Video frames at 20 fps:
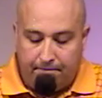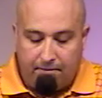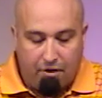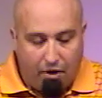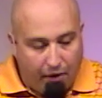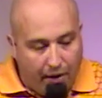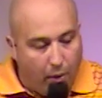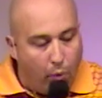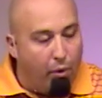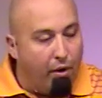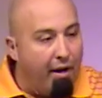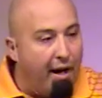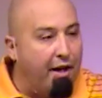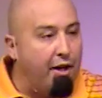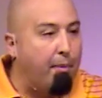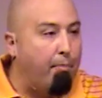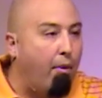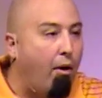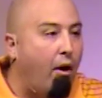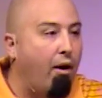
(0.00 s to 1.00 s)
so they will
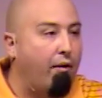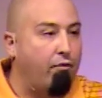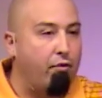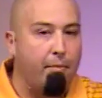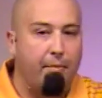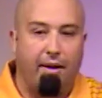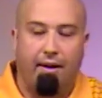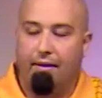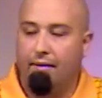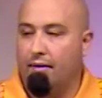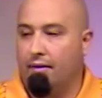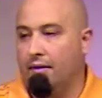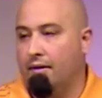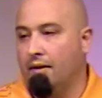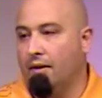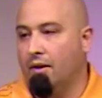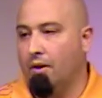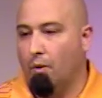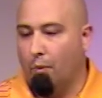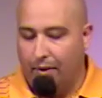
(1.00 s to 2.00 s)
not depart from it
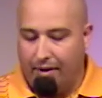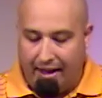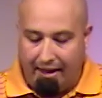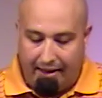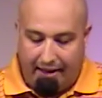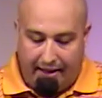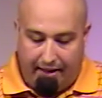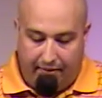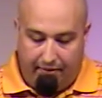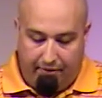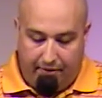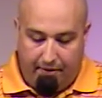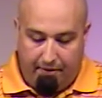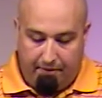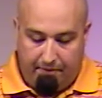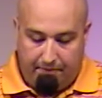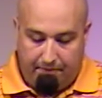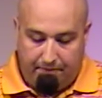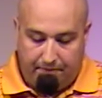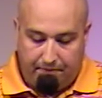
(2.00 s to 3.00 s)
when they leave.
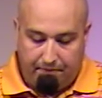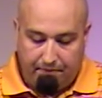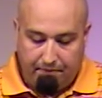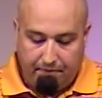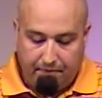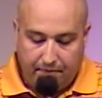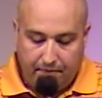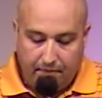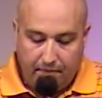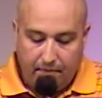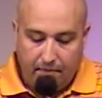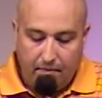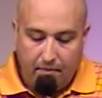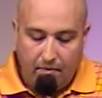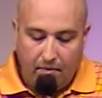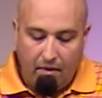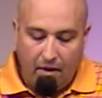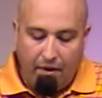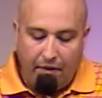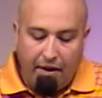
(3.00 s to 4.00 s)

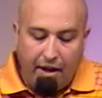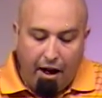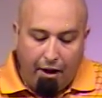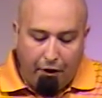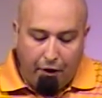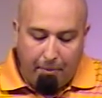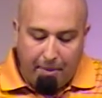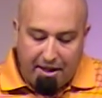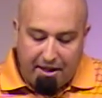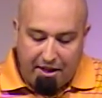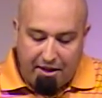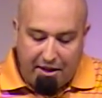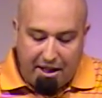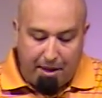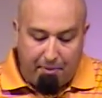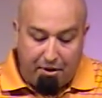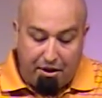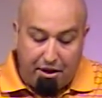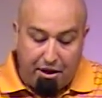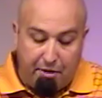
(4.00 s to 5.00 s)
The other
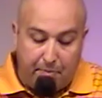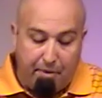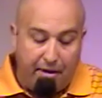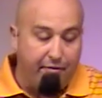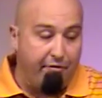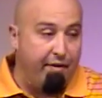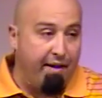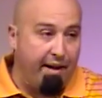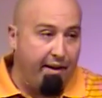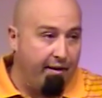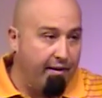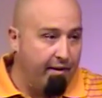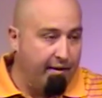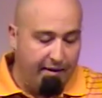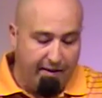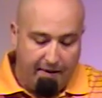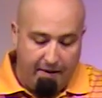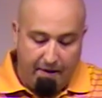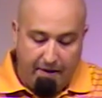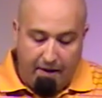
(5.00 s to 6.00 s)
misconception is be fair.
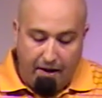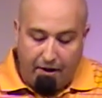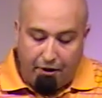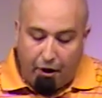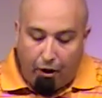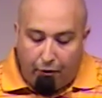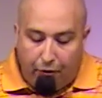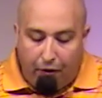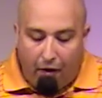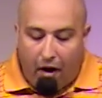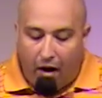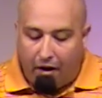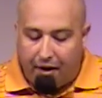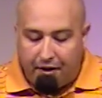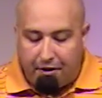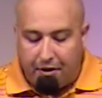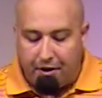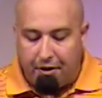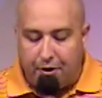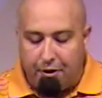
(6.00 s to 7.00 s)
Don't fall
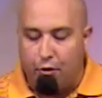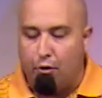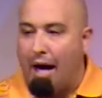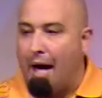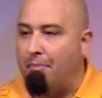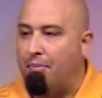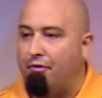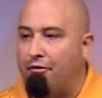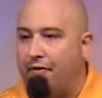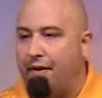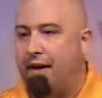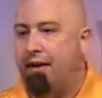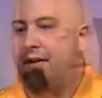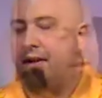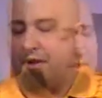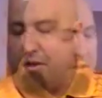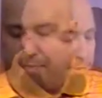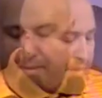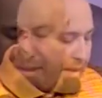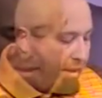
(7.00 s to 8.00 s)
into the trap of
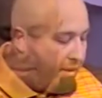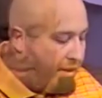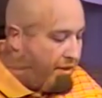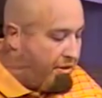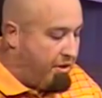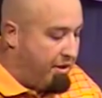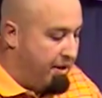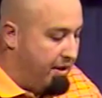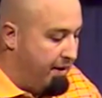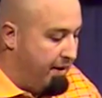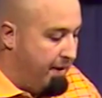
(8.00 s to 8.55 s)
fairness, parents.